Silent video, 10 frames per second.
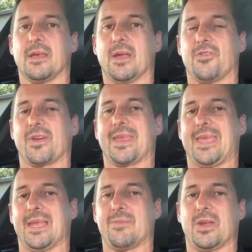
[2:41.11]
And you're going to
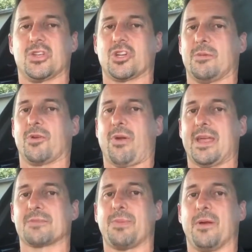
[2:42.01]
get them in, show them a great
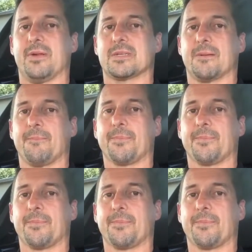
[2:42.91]
experience,